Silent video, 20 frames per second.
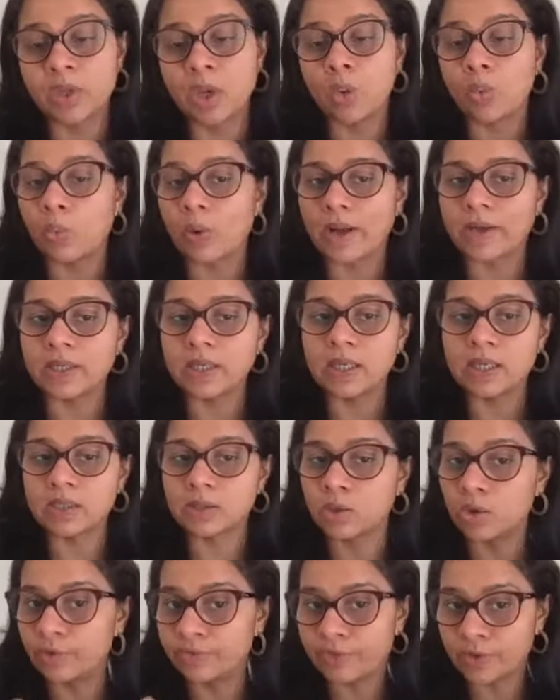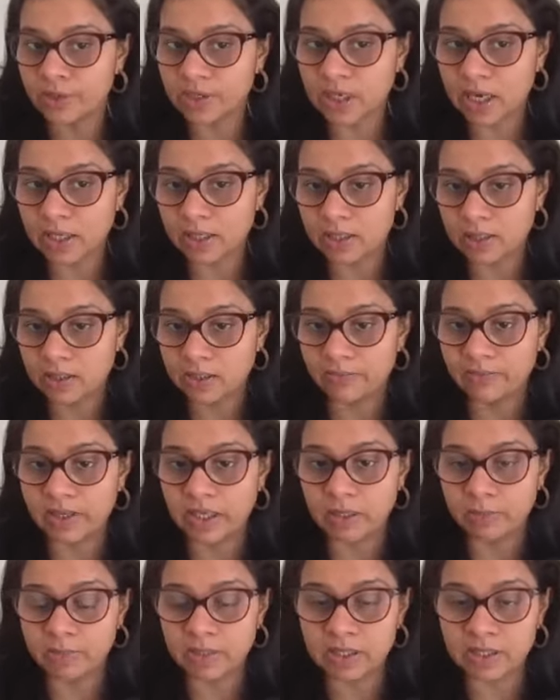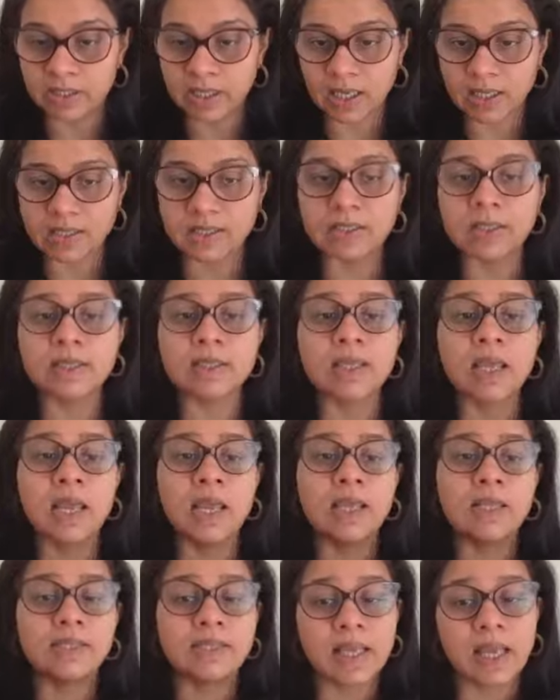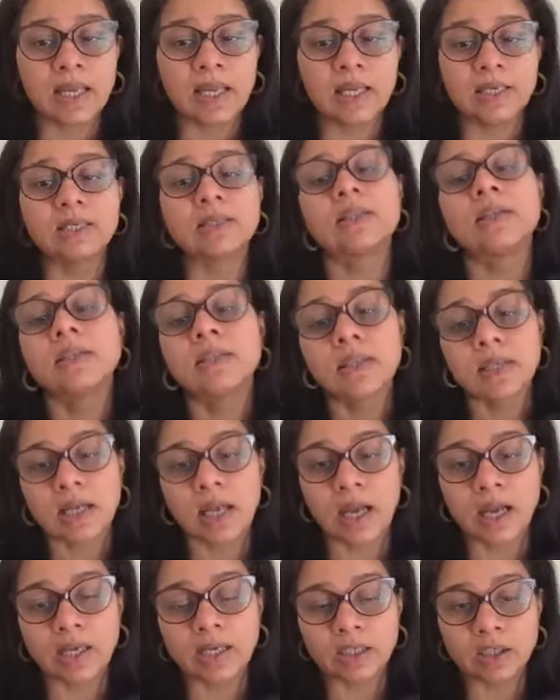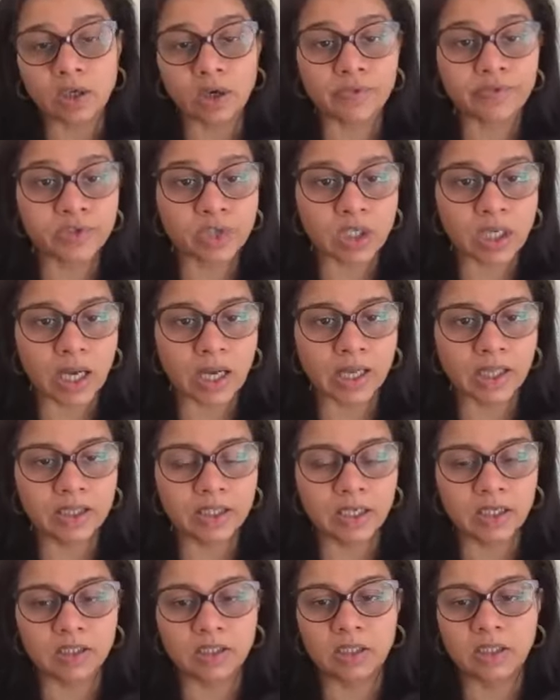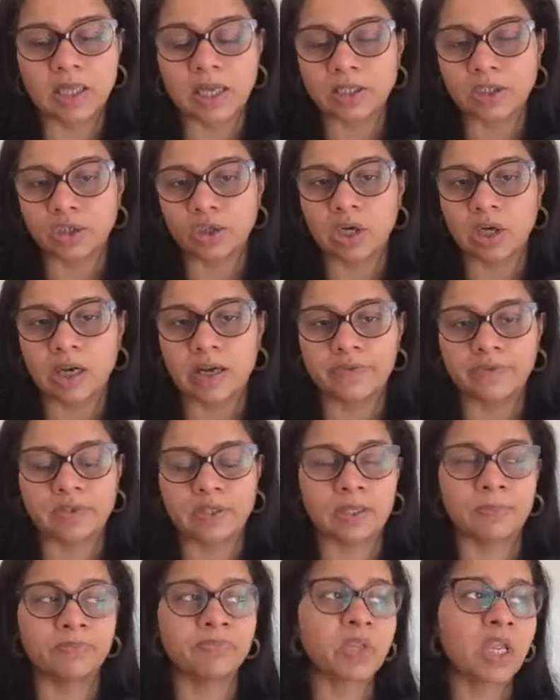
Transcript: One is go for standard available sizes. Second, the kind of style that you're after.